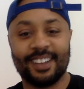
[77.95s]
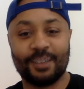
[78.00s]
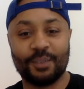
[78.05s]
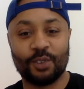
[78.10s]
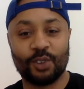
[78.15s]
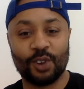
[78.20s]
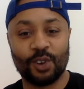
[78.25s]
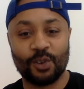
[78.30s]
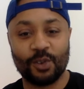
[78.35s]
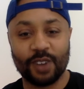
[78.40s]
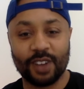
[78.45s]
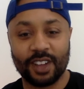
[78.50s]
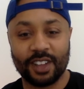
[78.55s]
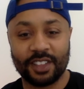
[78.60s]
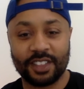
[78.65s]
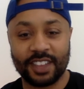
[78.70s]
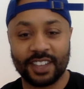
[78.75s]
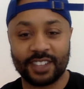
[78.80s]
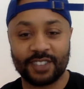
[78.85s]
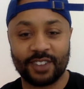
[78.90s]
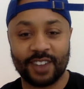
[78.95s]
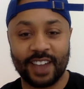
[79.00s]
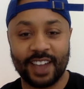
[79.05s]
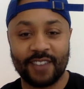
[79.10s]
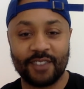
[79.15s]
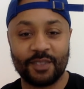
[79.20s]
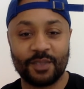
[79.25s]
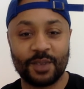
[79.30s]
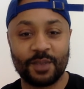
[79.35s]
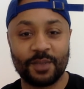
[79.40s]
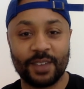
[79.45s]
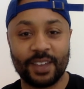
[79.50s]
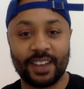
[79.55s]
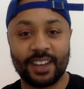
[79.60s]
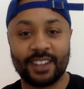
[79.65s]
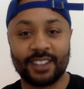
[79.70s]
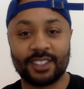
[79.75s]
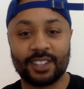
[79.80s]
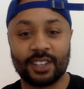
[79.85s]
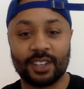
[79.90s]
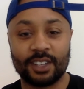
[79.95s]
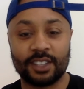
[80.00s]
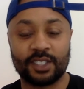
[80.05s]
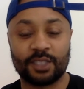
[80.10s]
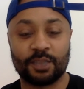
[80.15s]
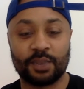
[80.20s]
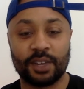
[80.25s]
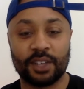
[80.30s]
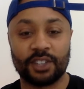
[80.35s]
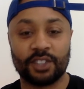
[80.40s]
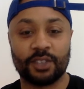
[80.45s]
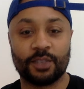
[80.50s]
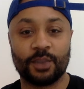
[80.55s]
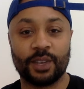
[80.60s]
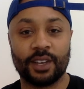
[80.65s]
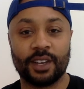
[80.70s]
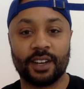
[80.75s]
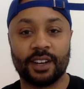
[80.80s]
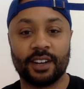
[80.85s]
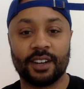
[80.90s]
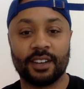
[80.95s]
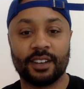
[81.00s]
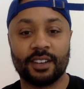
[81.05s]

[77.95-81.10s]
I'm doing well. Thanks for having me, man. It's a pleasure to be here.